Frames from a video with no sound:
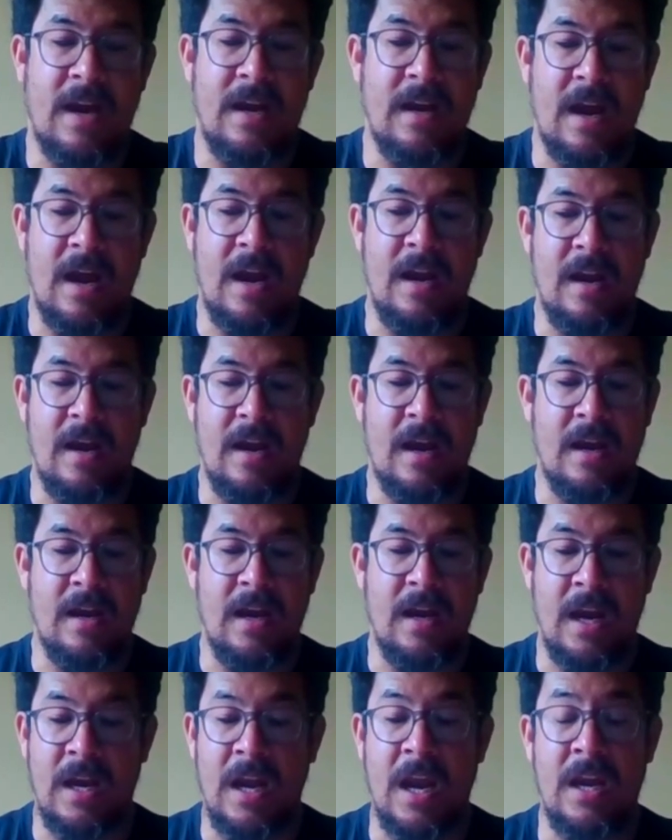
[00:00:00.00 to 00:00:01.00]

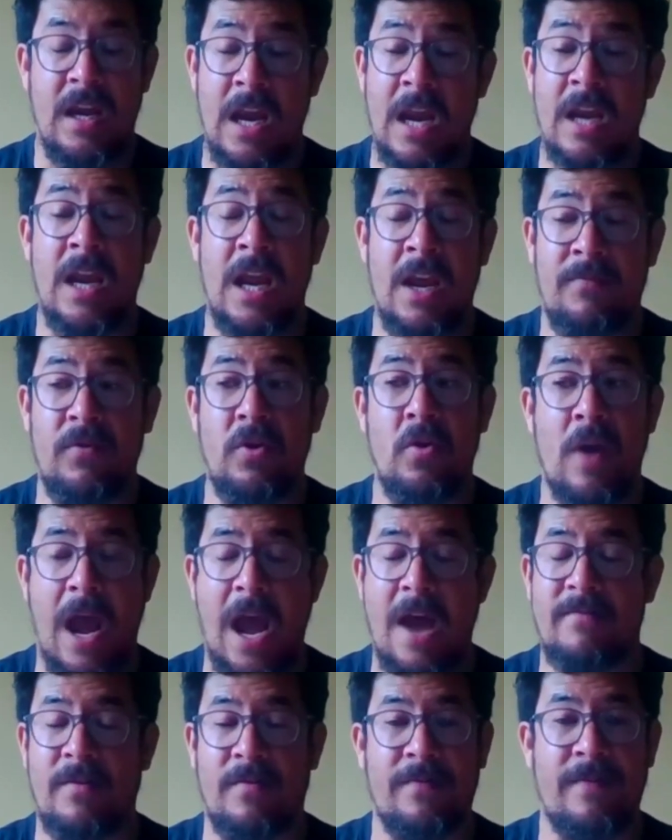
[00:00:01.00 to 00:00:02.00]
and if you
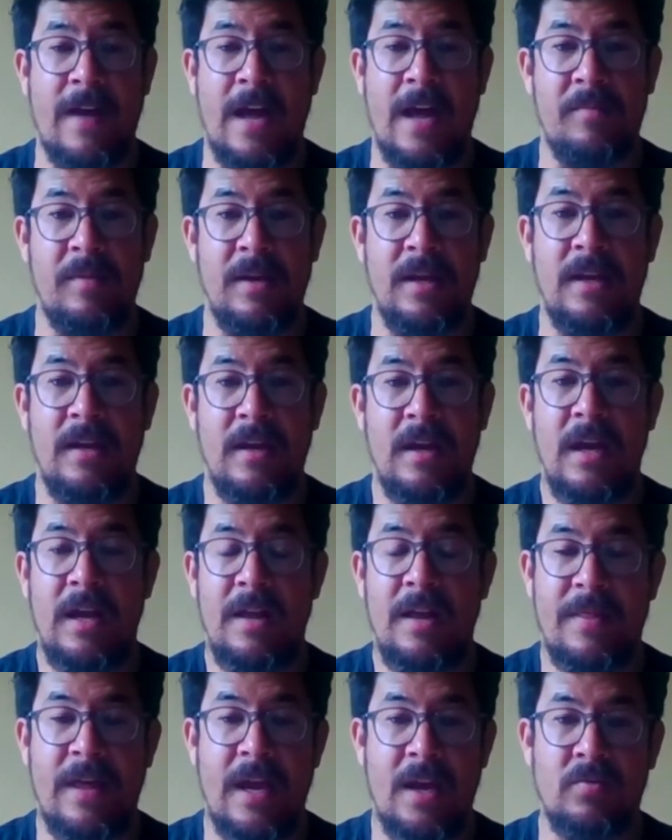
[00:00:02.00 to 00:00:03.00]
have a family,
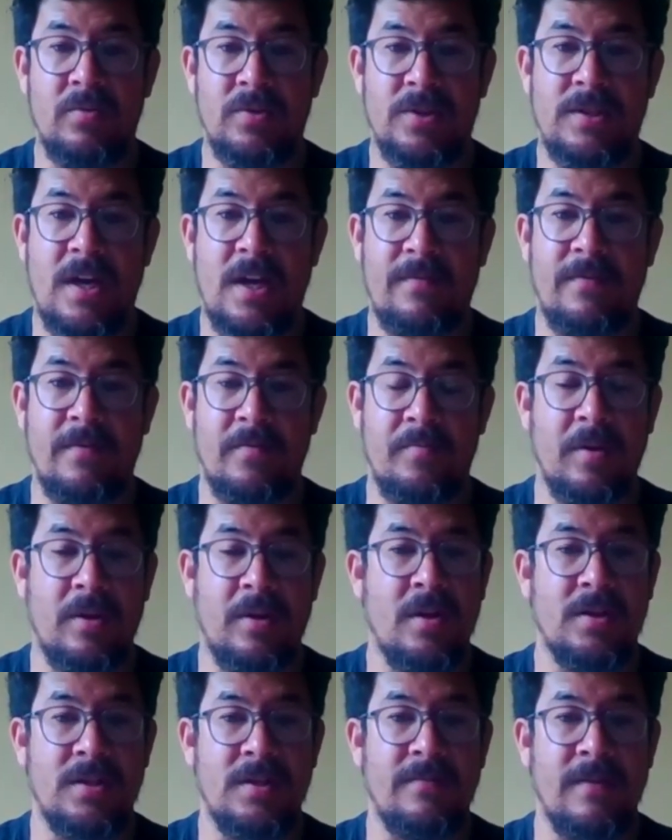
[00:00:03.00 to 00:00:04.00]
they will suffer
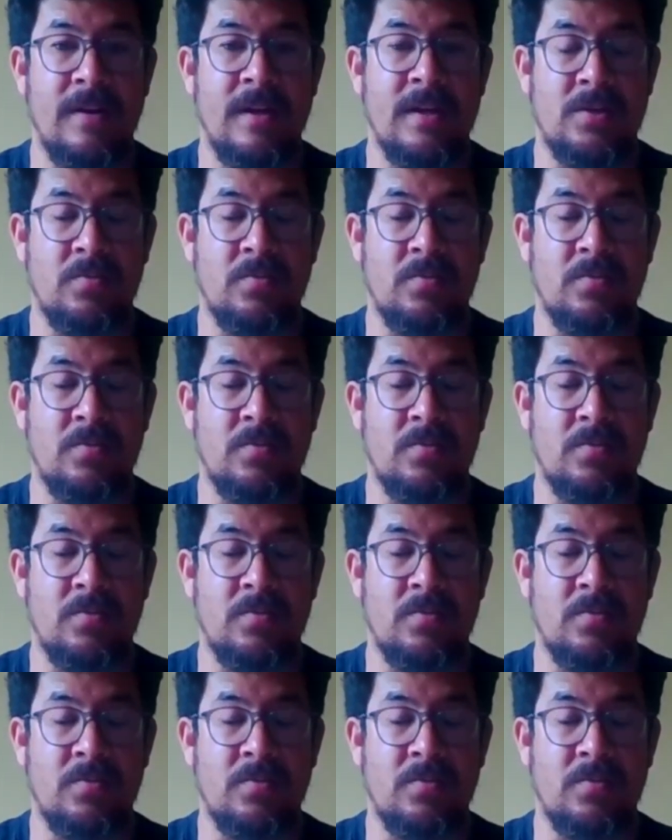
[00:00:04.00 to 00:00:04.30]
because of it as